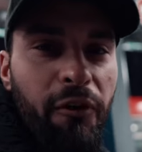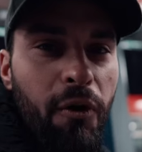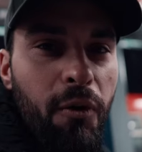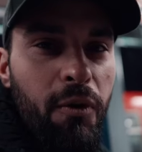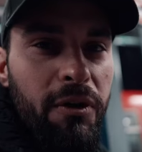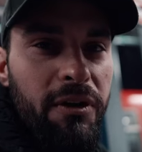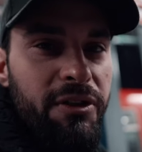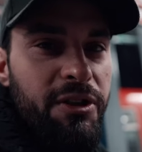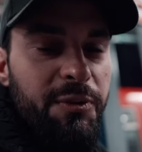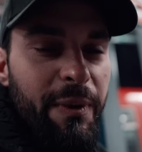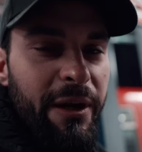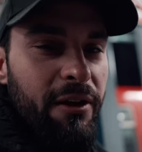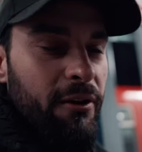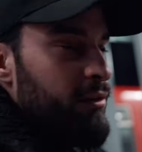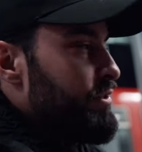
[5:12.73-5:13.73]
forward just
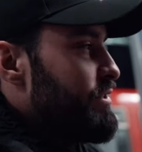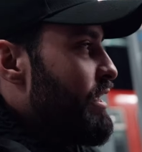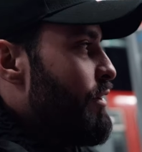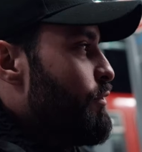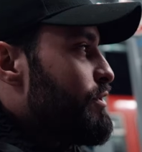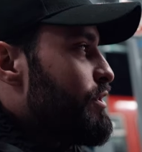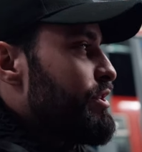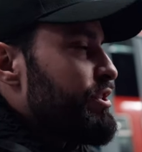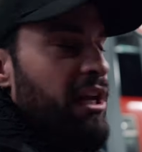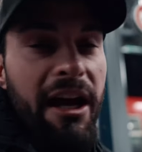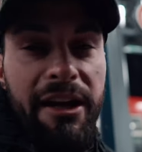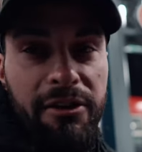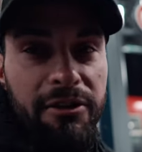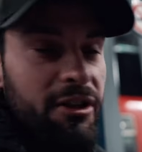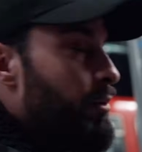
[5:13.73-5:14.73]
because there was a
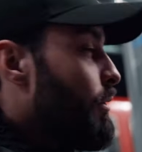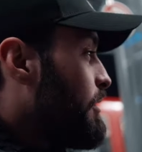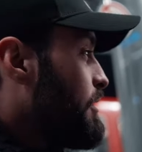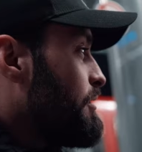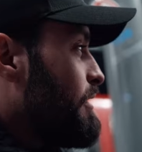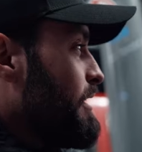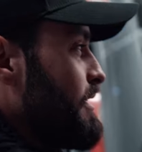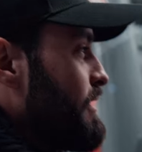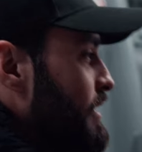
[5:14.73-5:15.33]
sign on top of the train